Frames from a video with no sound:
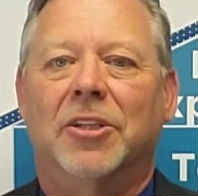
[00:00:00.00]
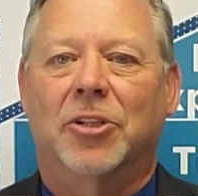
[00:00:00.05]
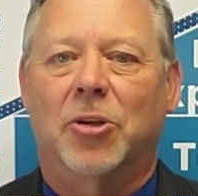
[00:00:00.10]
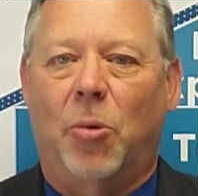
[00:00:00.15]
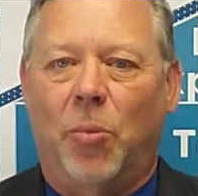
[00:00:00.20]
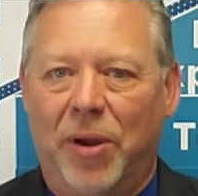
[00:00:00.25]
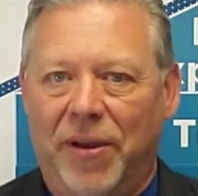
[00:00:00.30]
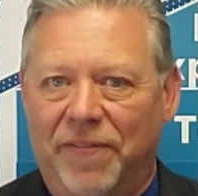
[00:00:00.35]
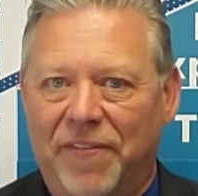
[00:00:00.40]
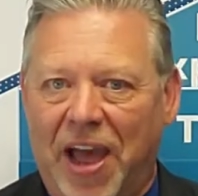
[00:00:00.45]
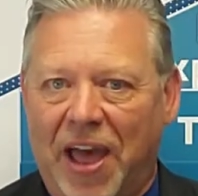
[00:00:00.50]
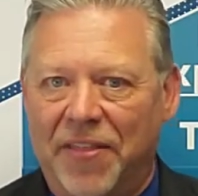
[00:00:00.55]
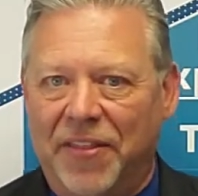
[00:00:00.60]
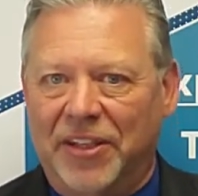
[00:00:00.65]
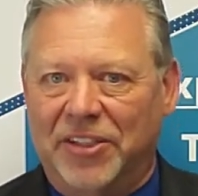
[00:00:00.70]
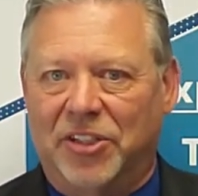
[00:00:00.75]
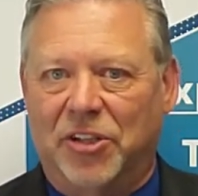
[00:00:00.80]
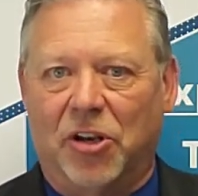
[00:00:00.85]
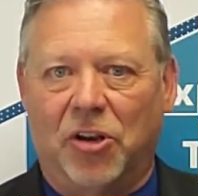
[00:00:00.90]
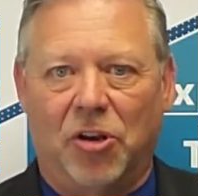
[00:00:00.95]
So we've got
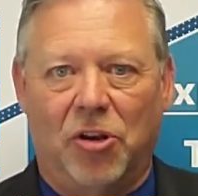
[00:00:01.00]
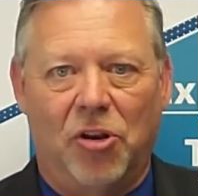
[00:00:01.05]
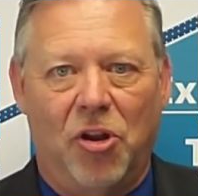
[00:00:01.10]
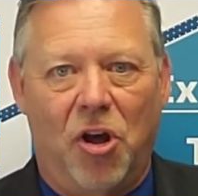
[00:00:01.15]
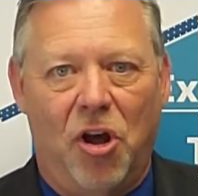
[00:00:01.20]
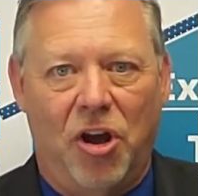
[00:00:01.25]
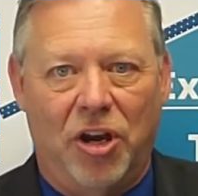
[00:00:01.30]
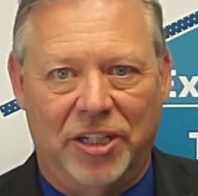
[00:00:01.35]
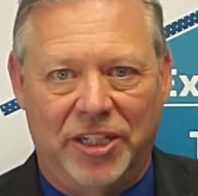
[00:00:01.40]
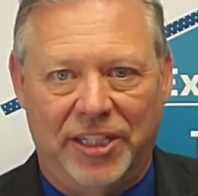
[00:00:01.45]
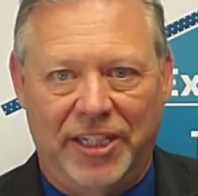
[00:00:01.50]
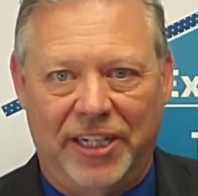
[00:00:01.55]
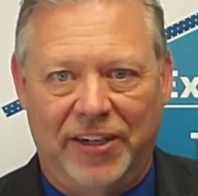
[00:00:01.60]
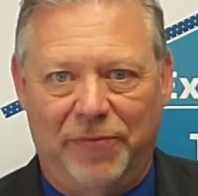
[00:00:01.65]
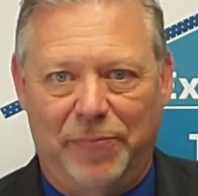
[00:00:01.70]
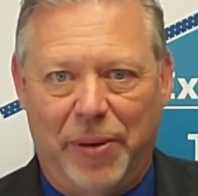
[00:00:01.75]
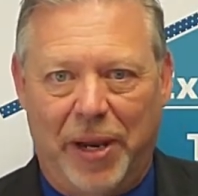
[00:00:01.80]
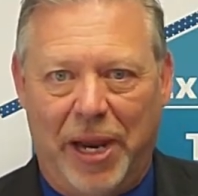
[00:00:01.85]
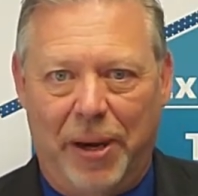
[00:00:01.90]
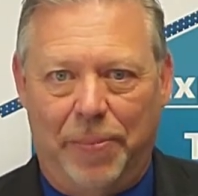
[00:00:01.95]
this long sheet
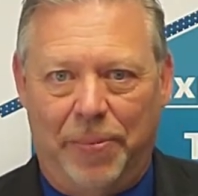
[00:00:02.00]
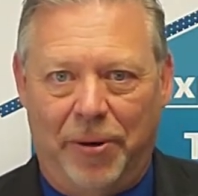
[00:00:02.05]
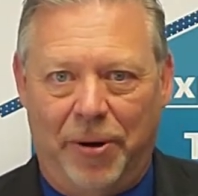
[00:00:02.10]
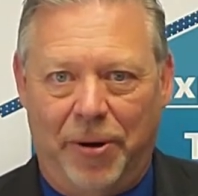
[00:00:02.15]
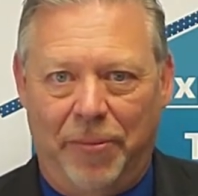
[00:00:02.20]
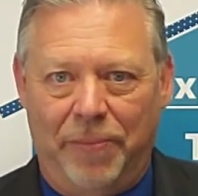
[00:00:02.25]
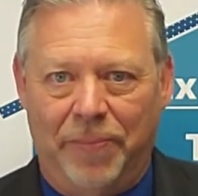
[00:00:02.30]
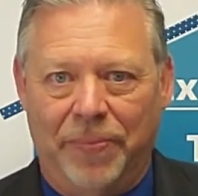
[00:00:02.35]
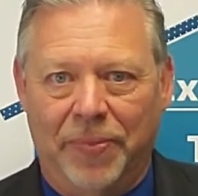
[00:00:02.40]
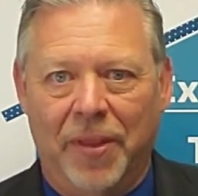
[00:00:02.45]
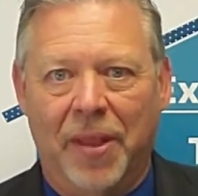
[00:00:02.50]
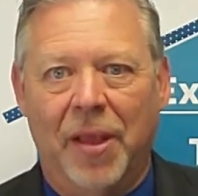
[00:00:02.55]
of paper.